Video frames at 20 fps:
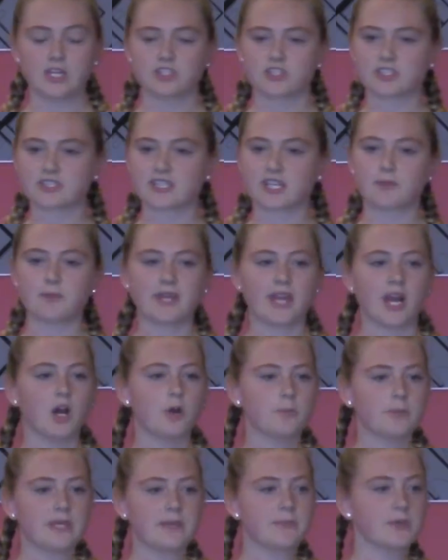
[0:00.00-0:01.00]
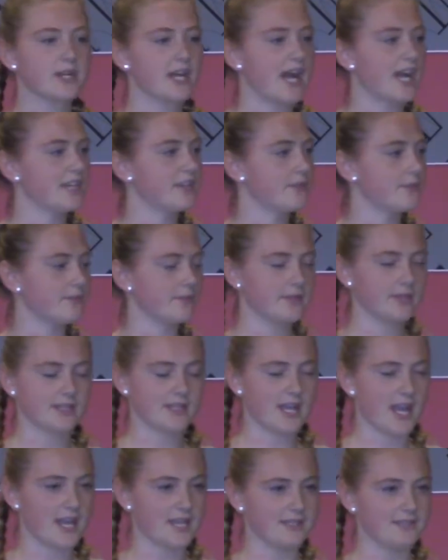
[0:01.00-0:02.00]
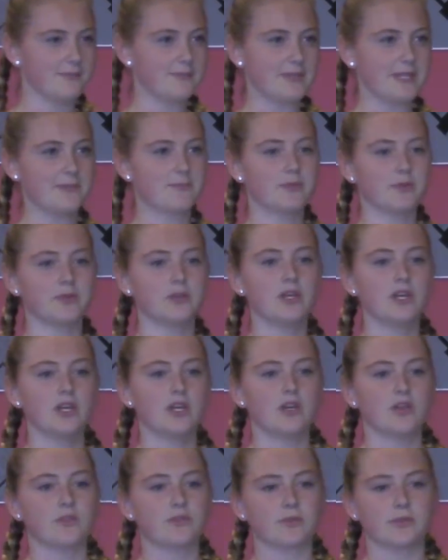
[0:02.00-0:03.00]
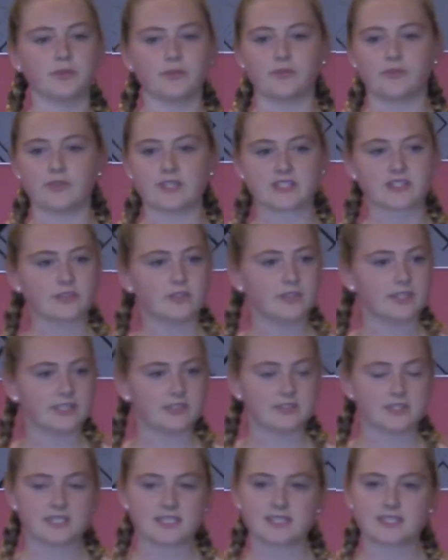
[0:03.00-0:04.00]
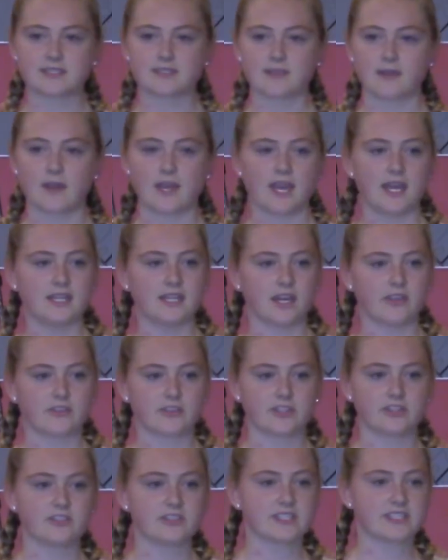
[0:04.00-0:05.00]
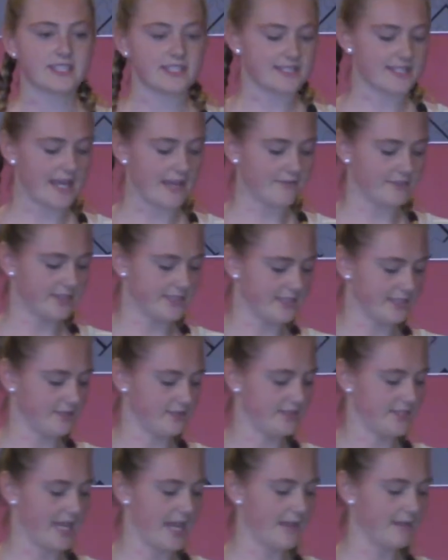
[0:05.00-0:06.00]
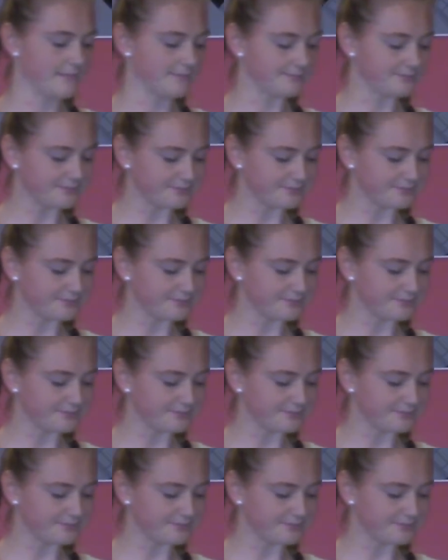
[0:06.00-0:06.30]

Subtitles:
Just like we help people guide people through physical illness and other illnesses every single day.